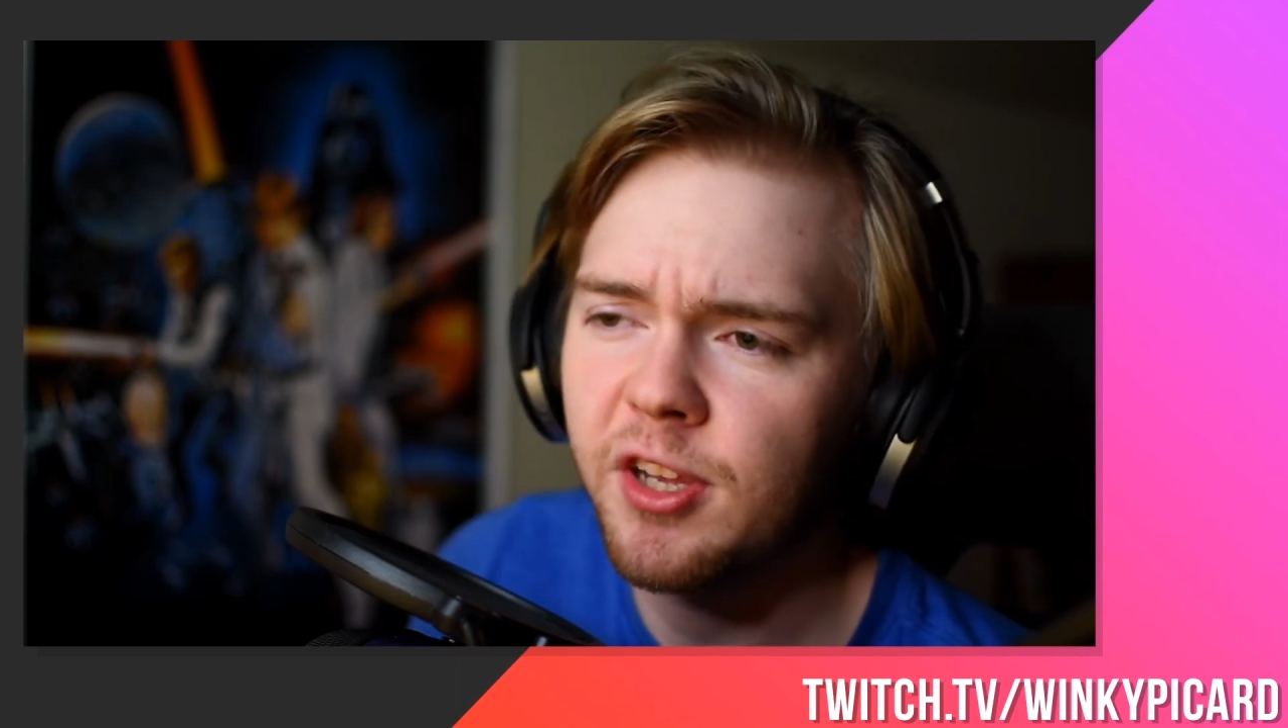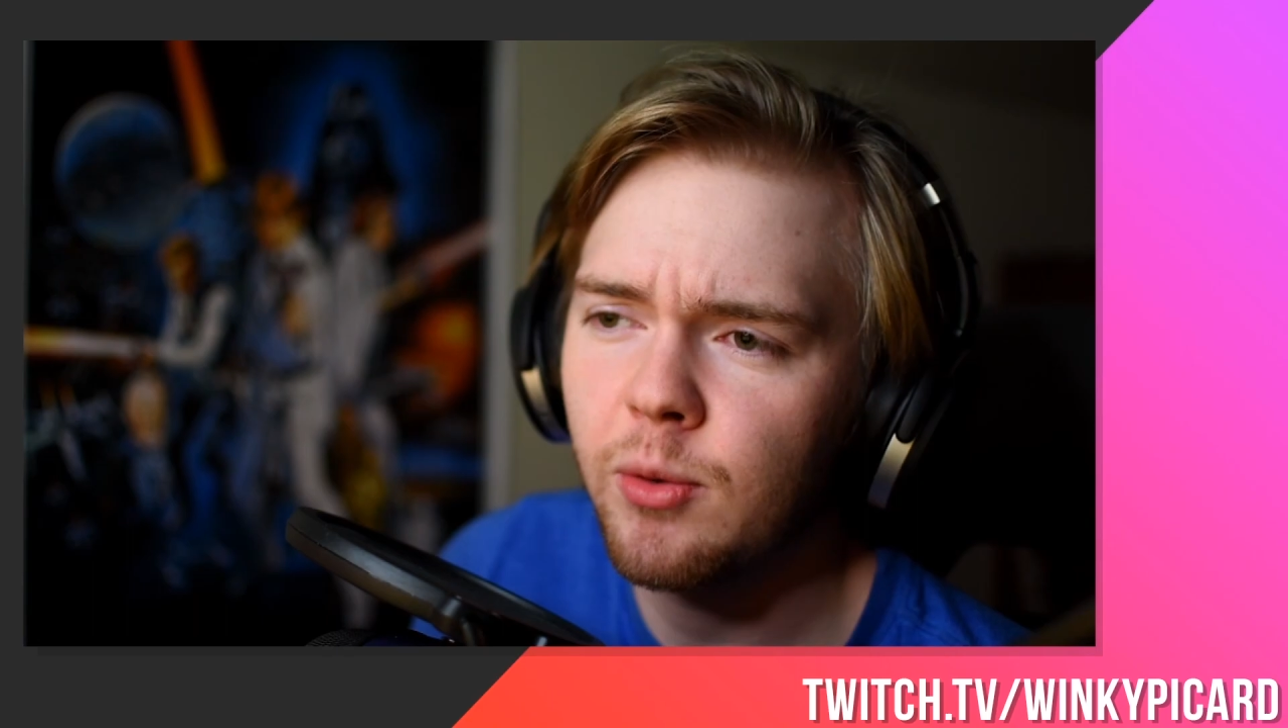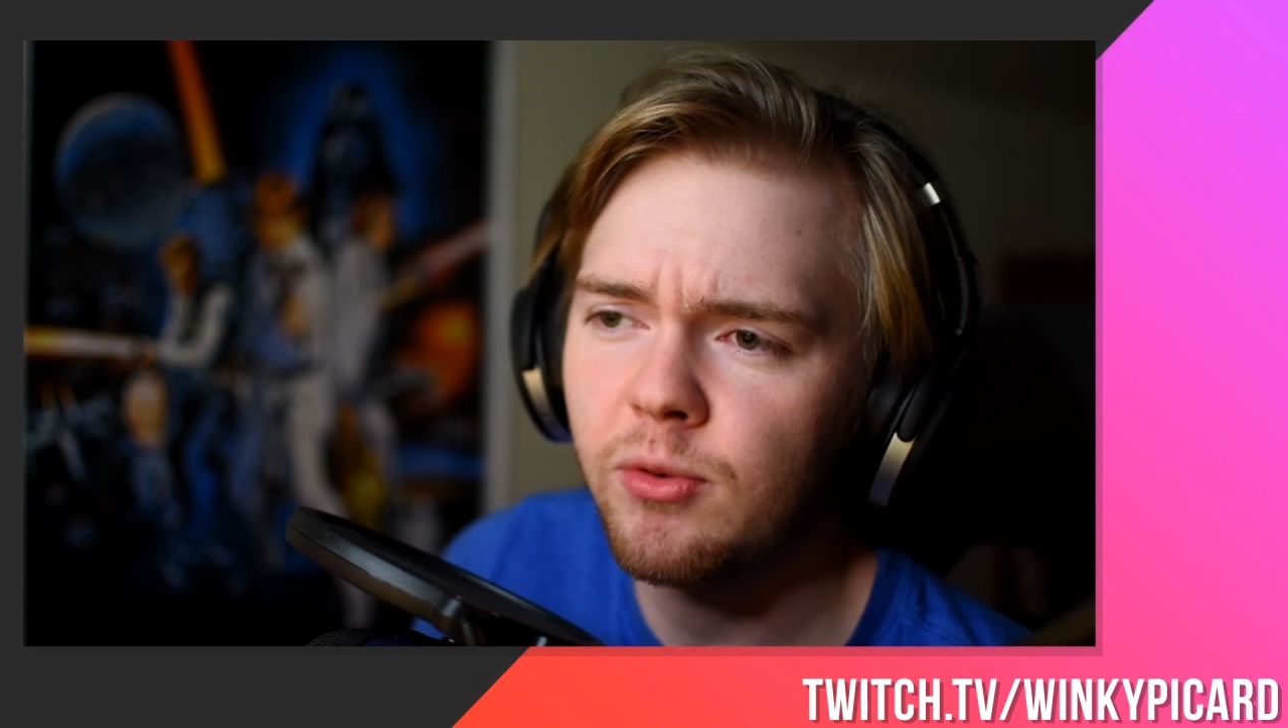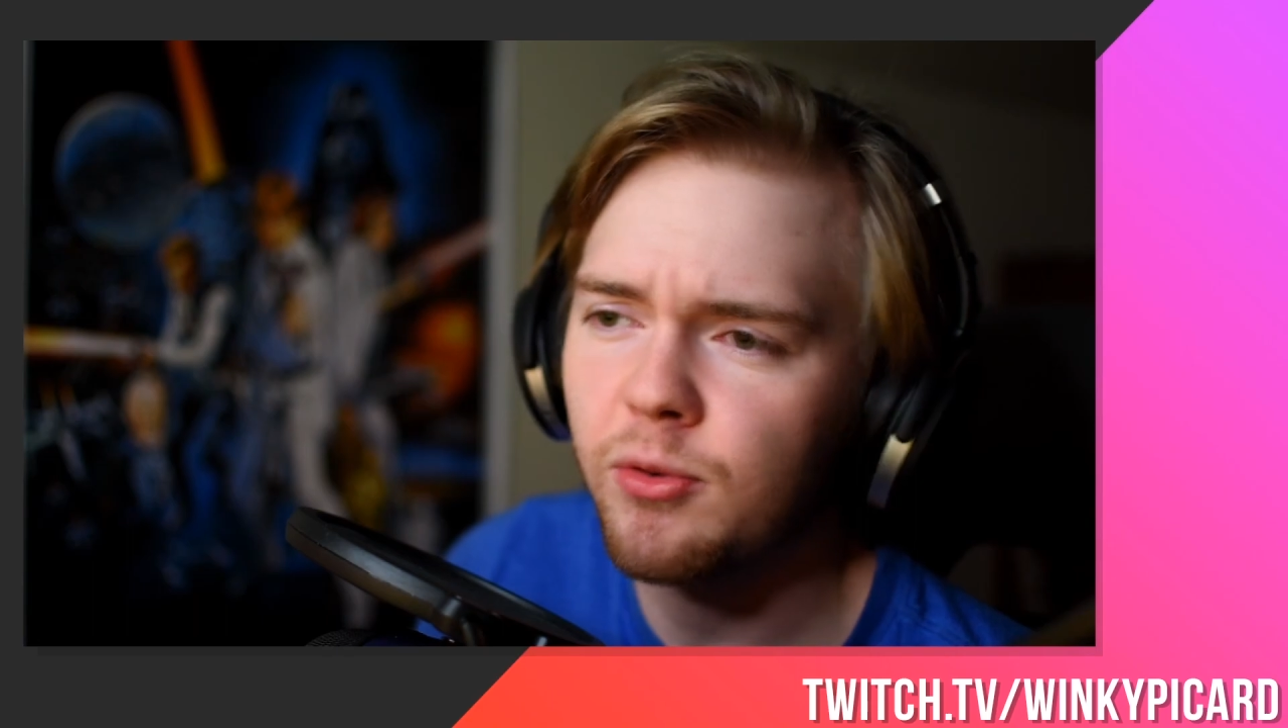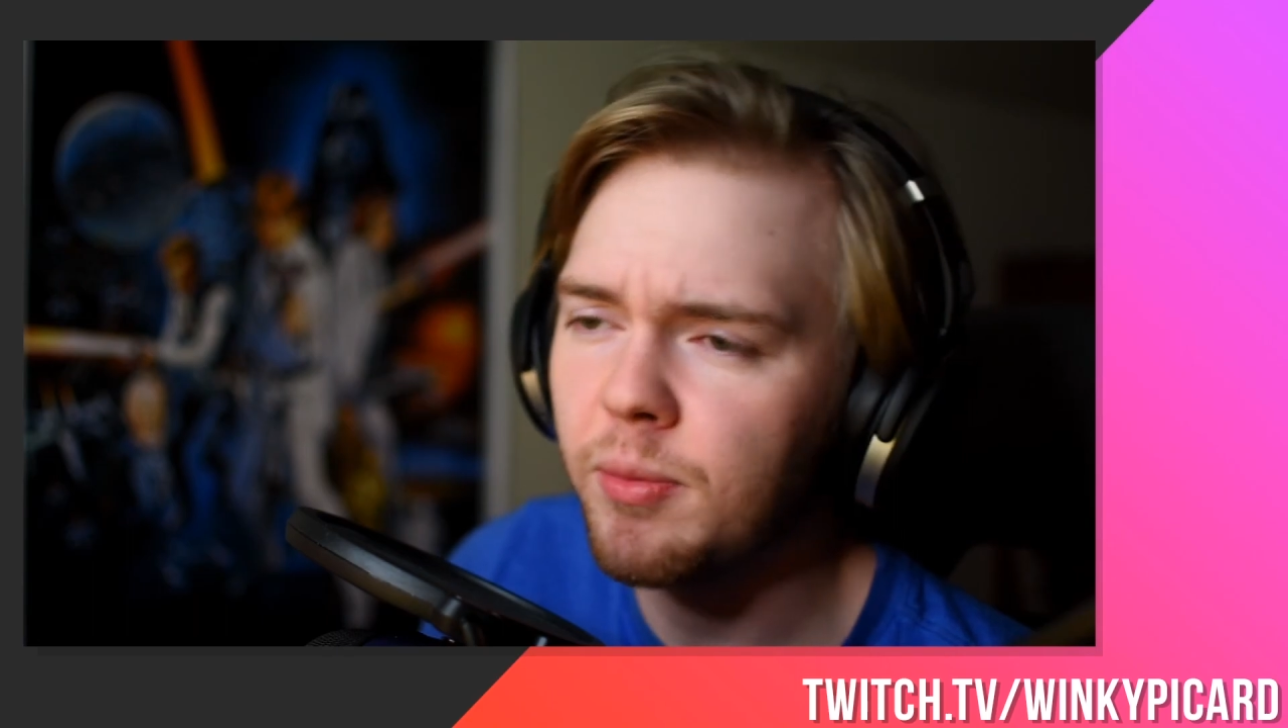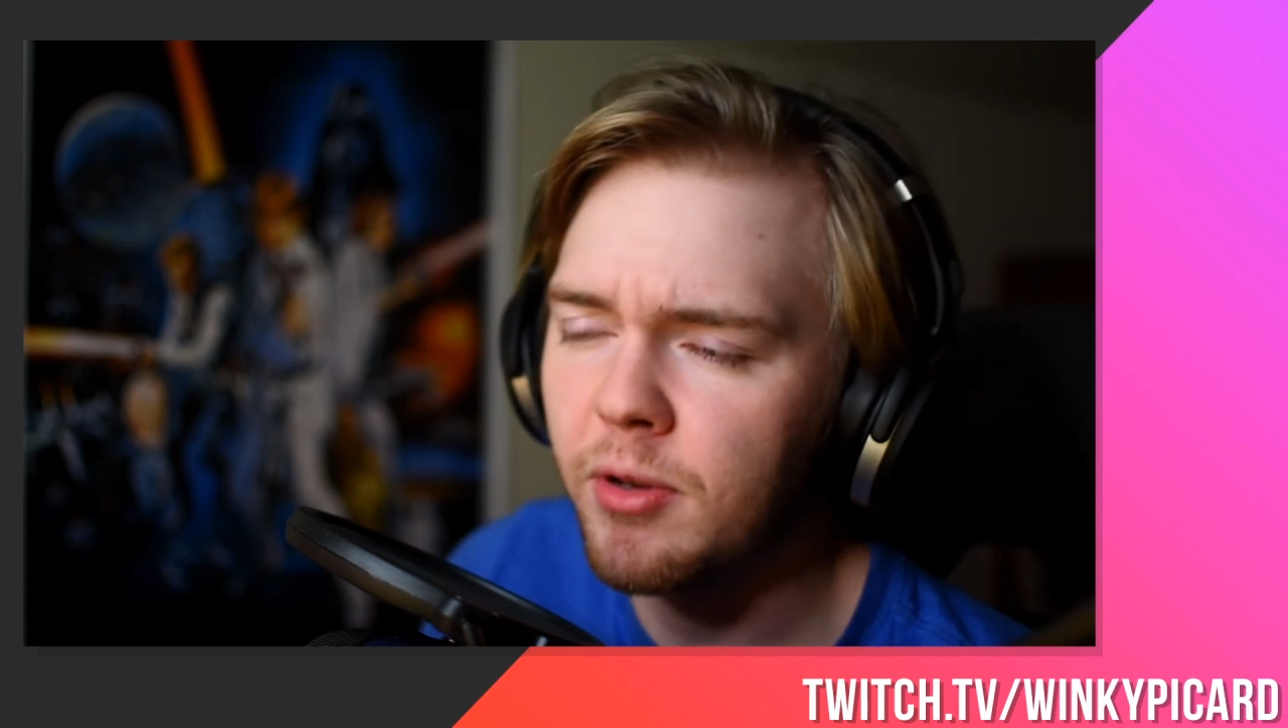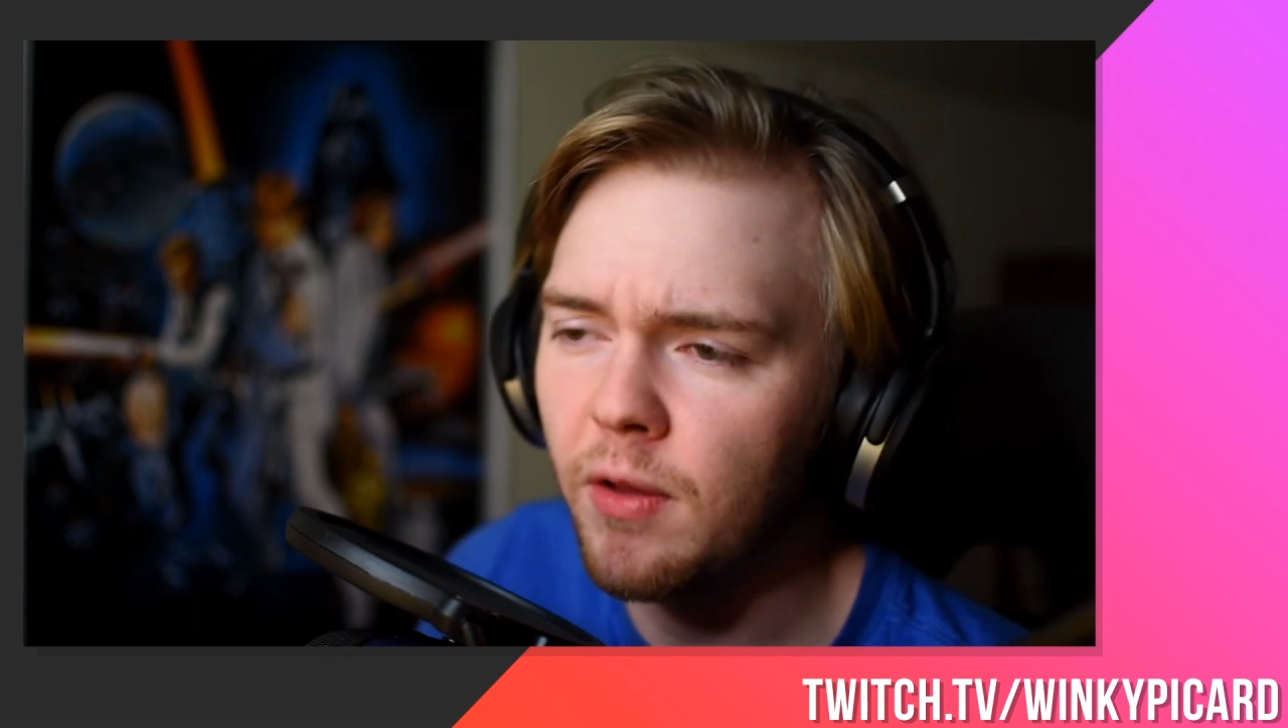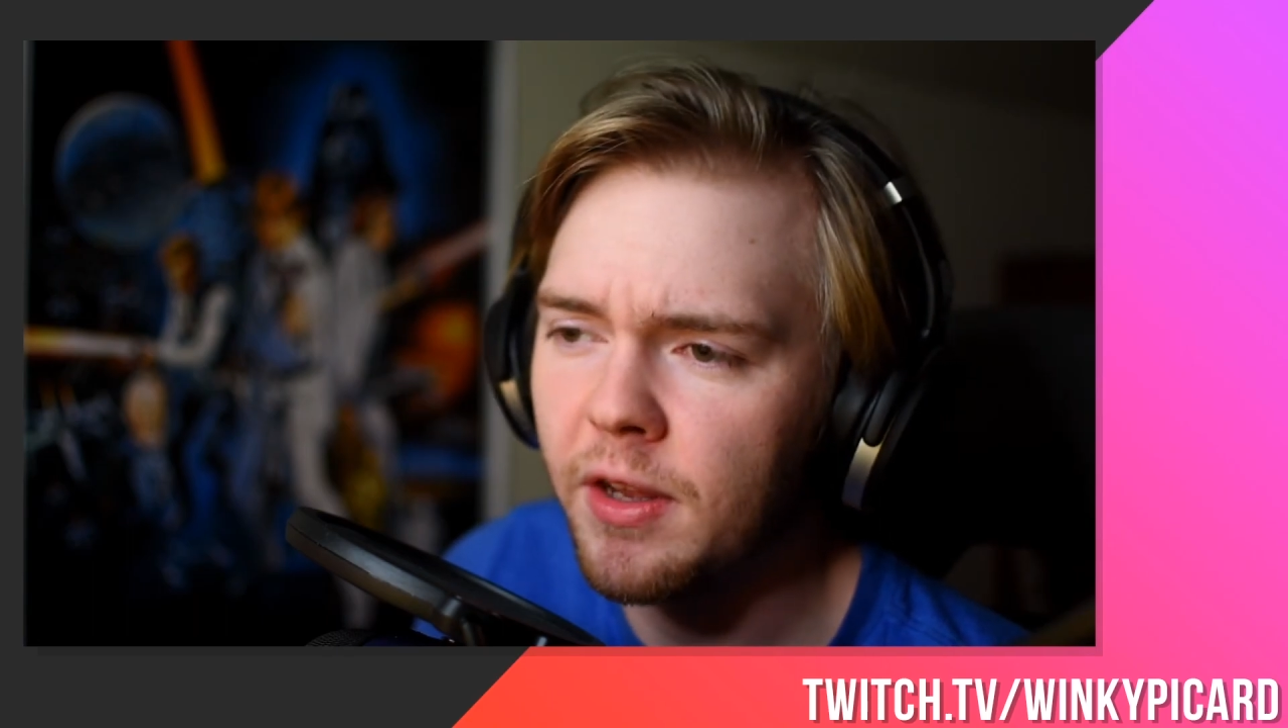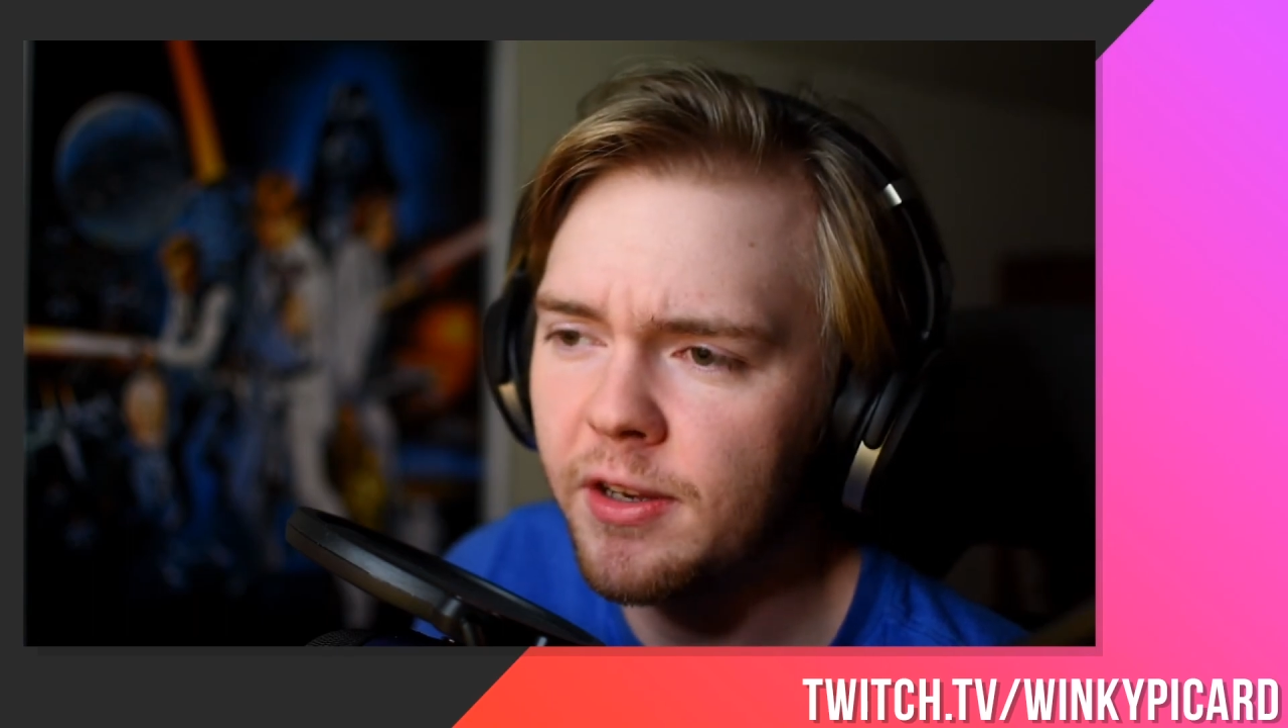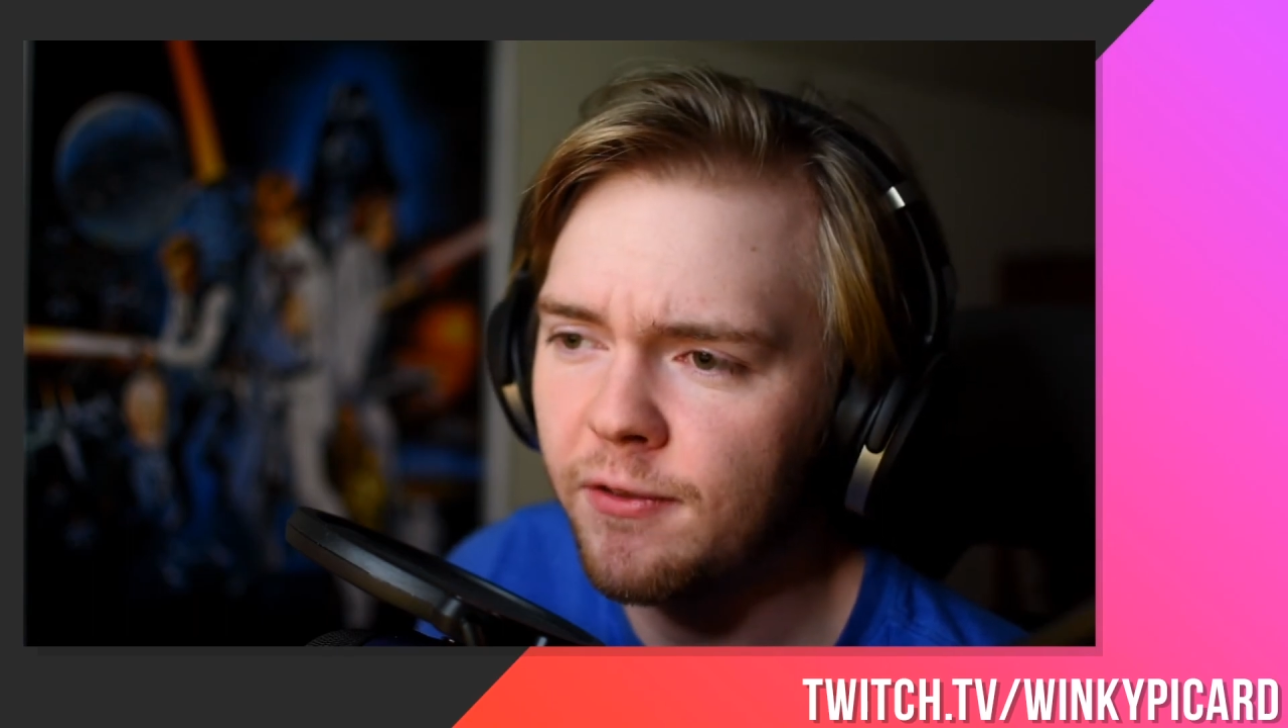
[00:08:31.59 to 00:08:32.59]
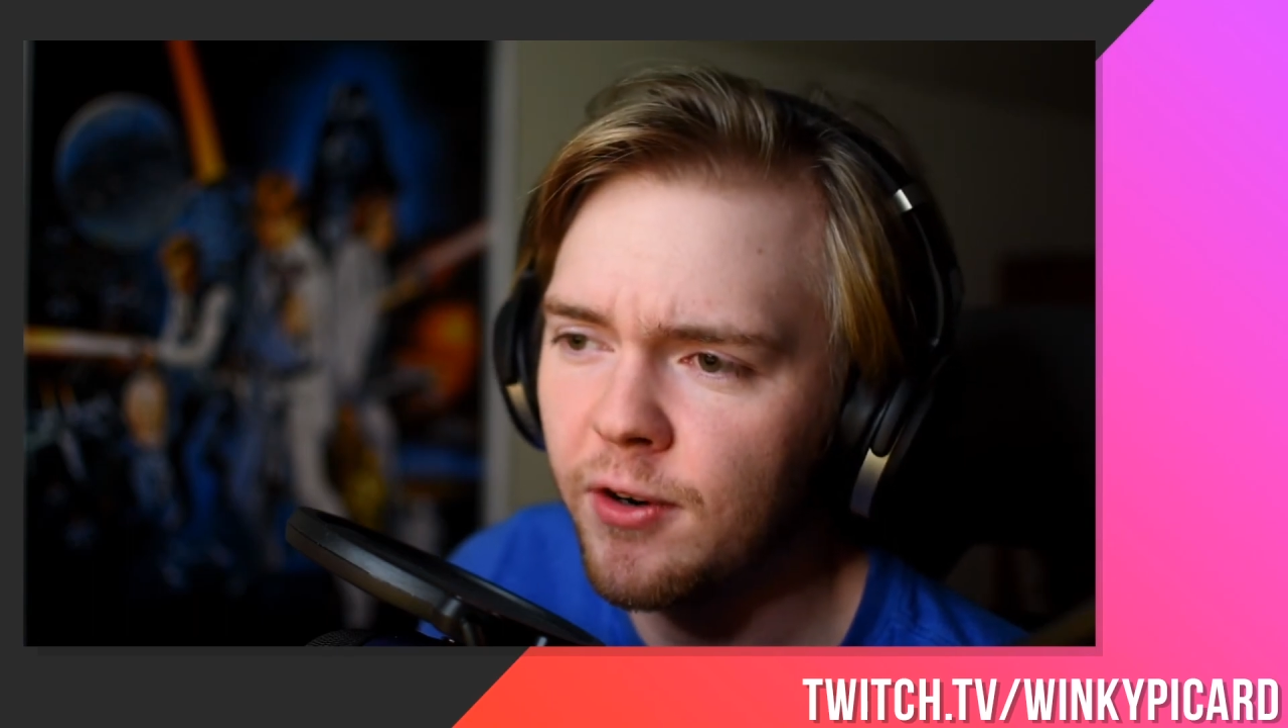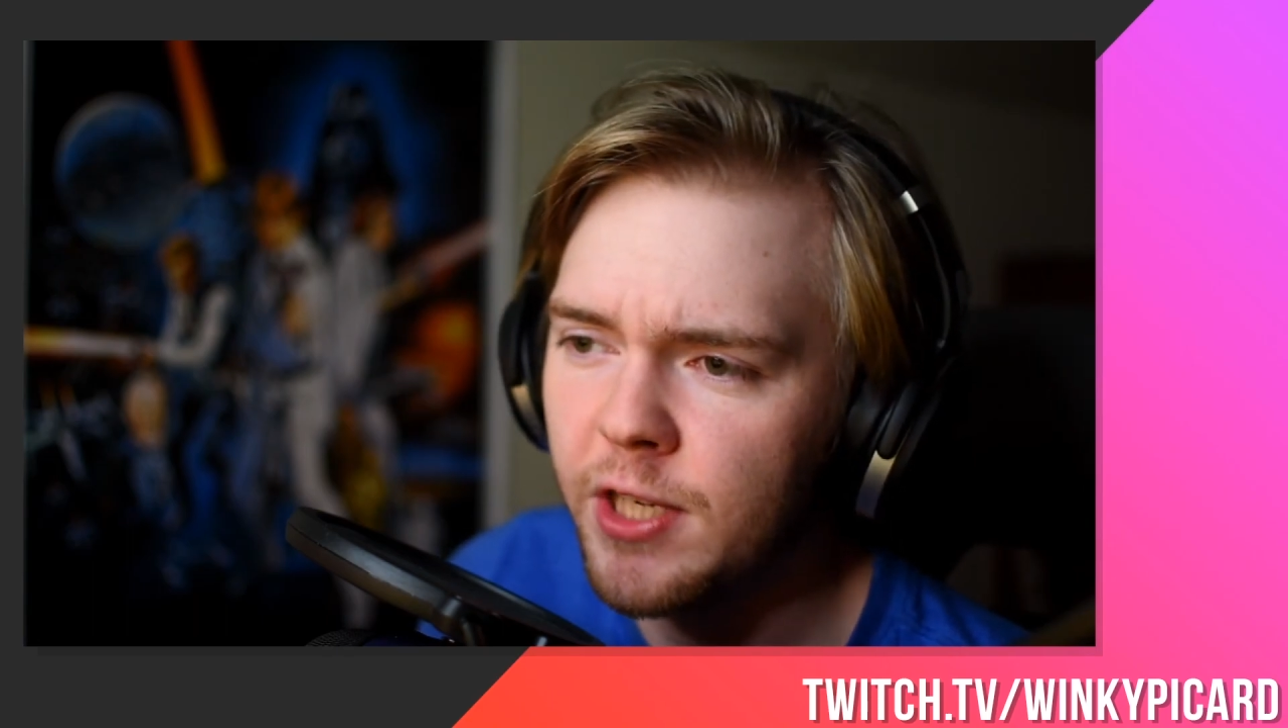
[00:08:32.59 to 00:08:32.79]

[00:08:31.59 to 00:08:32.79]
it wouldn't really be all that different,